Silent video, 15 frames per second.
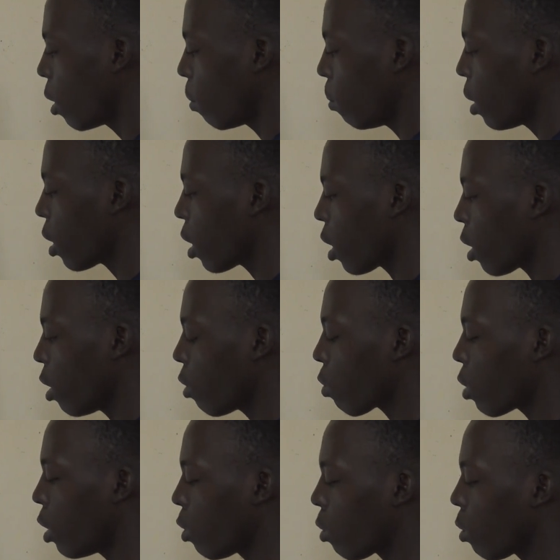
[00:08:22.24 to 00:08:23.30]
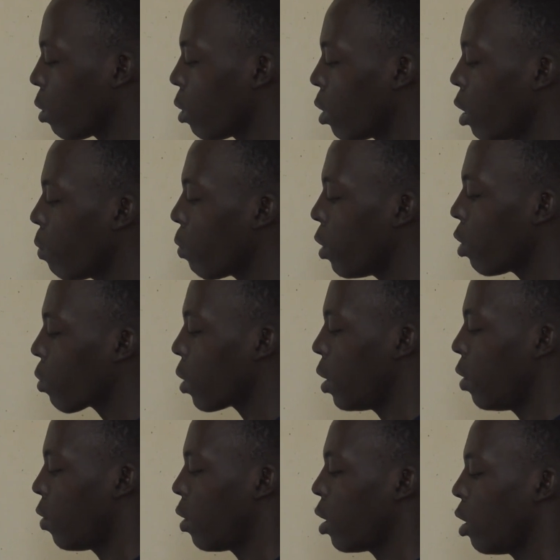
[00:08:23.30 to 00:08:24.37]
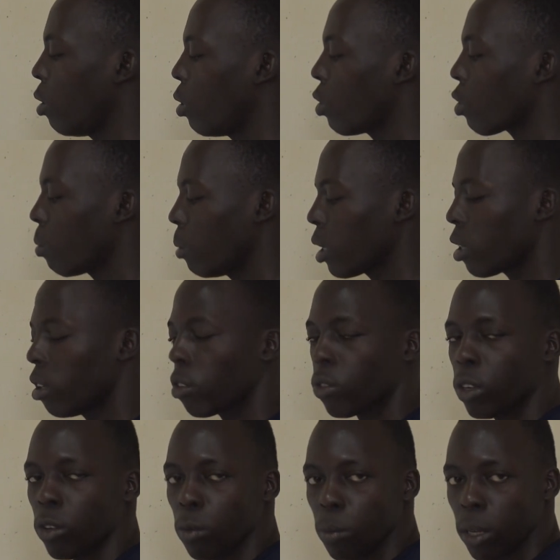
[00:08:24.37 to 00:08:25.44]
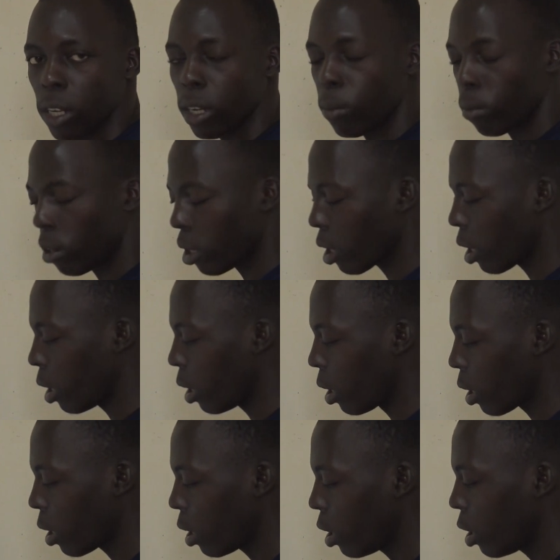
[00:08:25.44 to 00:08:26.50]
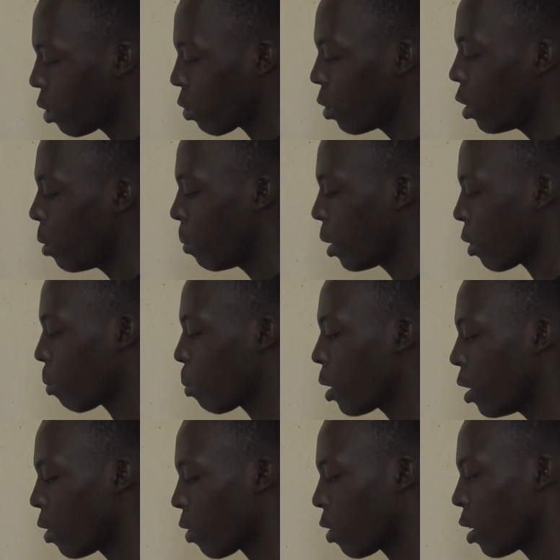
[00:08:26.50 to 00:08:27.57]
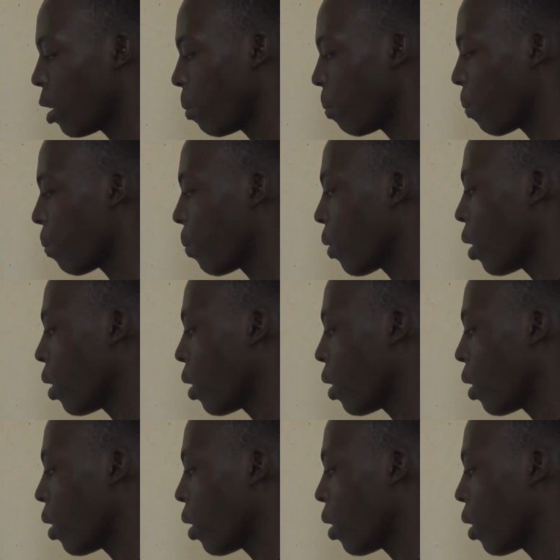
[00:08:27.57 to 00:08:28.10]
making this one, if this one is 10, also make this one to become 10. So they must be the same.